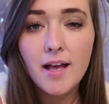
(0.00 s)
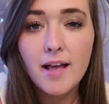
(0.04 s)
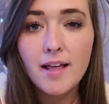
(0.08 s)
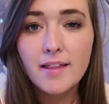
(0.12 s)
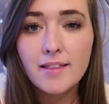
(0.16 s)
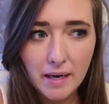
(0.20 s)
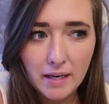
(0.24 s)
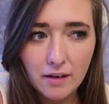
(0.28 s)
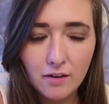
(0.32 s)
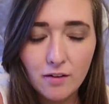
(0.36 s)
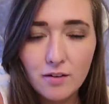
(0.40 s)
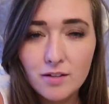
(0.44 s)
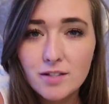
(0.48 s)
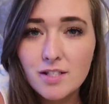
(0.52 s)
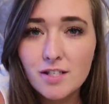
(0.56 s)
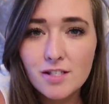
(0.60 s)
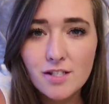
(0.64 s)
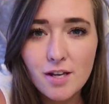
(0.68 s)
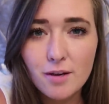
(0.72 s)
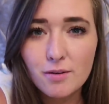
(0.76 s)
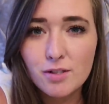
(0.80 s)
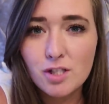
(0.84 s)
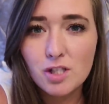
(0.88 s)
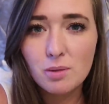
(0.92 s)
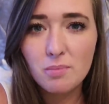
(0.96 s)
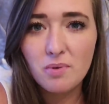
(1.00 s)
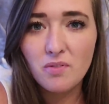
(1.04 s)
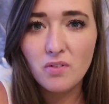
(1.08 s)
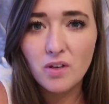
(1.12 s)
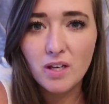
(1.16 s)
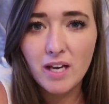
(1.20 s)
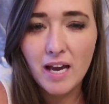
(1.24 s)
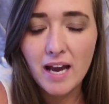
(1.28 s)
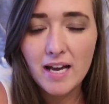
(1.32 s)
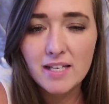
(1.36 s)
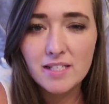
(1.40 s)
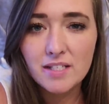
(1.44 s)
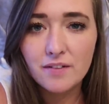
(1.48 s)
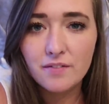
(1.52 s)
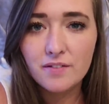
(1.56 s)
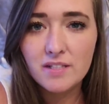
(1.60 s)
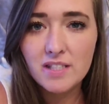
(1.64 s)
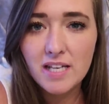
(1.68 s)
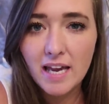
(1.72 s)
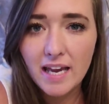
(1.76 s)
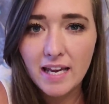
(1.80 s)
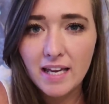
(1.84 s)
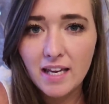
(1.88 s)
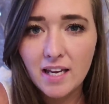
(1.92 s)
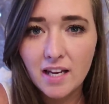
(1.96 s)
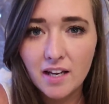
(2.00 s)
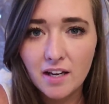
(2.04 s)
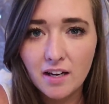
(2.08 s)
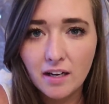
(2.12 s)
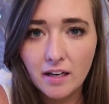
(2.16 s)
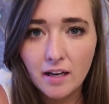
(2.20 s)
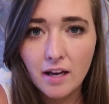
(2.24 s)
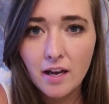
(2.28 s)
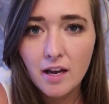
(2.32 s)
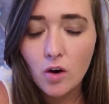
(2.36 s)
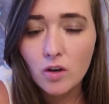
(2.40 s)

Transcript: but it looks as though some of you guys have taken